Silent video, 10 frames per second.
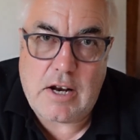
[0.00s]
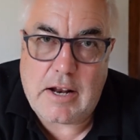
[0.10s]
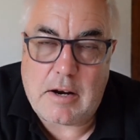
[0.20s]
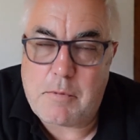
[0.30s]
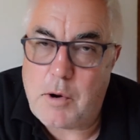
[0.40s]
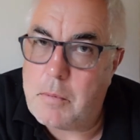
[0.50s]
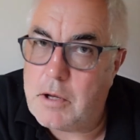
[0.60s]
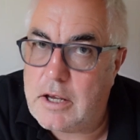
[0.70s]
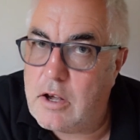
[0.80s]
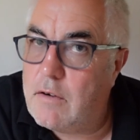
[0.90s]
I'd have
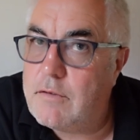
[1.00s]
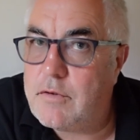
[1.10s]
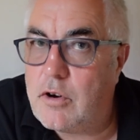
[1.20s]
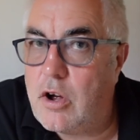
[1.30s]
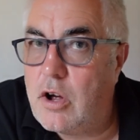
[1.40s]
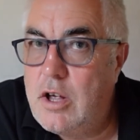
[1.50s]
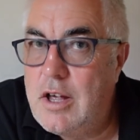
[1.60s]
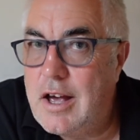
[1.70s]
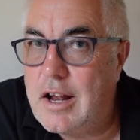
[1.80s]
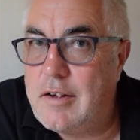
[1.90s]
probably gone for
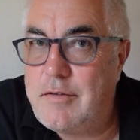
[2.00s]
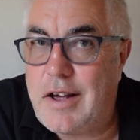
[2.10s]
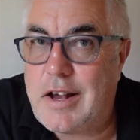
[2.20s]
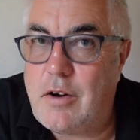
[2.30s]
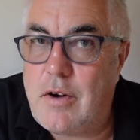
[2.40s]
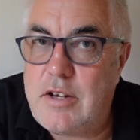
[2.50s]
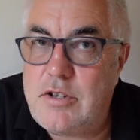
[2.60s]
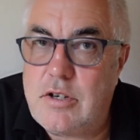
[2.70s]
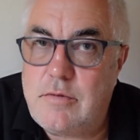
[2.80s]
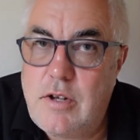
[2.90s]
an Iveco
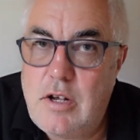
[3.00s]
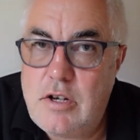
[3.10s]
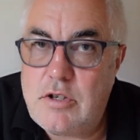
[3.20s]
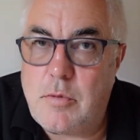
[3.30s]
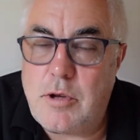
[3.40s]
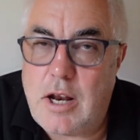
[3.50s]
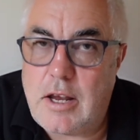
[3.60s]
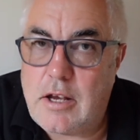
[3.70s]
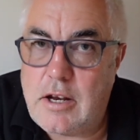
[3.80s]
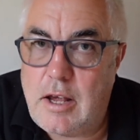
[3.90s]
engine, something that
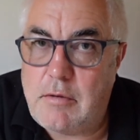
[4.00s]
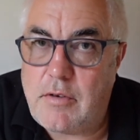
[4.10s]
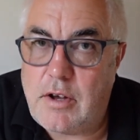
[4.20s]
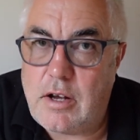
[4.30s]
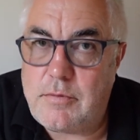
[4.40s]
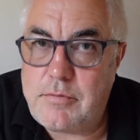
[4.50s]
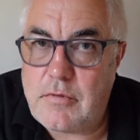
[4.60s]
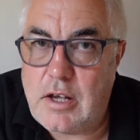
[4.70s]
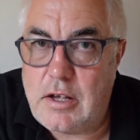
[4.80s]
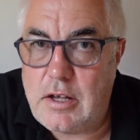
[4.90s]
you could hit with a,
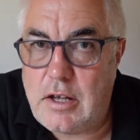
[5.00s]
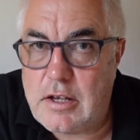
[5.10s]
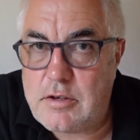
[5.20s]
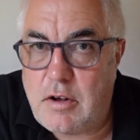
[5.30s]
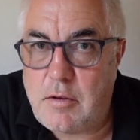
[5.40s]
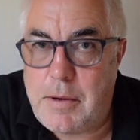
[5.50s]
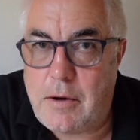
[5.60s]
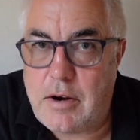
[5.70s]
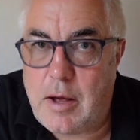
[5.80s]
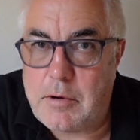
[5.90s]
a, a 12
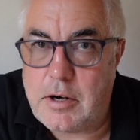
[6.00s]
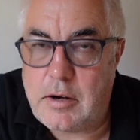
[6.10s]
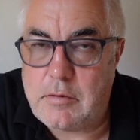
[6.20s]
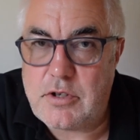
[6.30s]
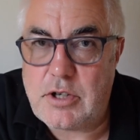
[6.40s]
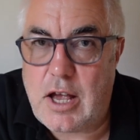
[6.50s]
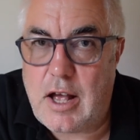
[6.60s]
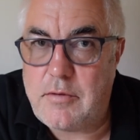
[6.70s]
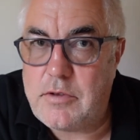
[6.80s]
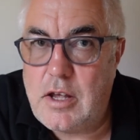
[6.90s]
pound hammer and it would
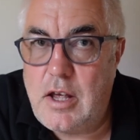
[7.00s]
start.